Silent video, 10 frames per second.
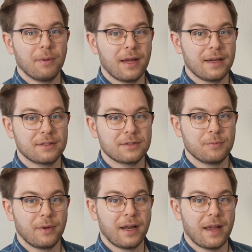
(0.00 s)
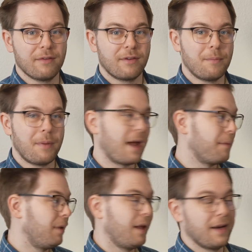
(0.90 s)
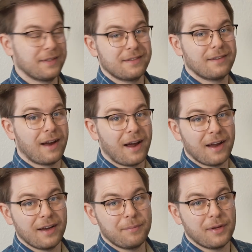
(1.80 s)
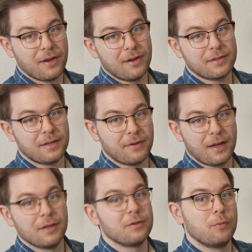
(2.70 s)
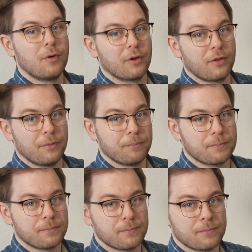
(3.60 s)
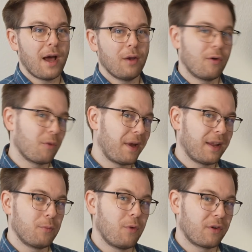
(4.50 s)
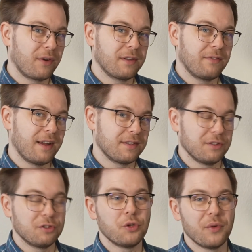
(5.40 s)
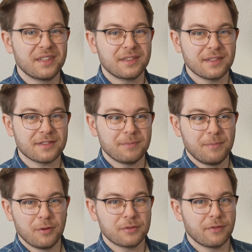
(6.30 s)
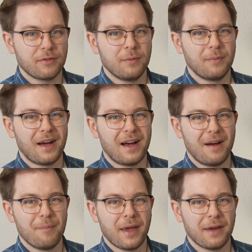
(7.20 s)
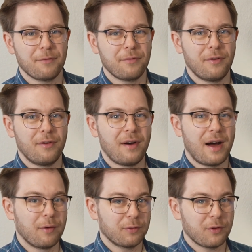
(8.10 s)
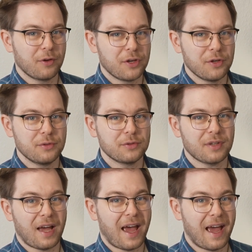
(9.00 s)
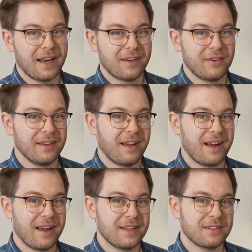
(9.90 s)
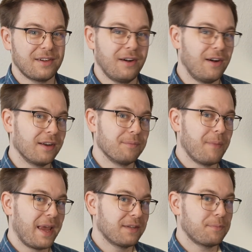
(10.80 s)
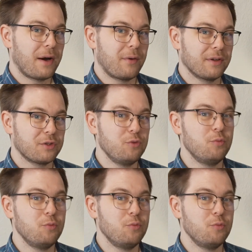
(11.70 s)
plants whenever my plants die because I forget to water them. And while automatic watering devices do exist, most of them are made for outdoor use and relies on mains power to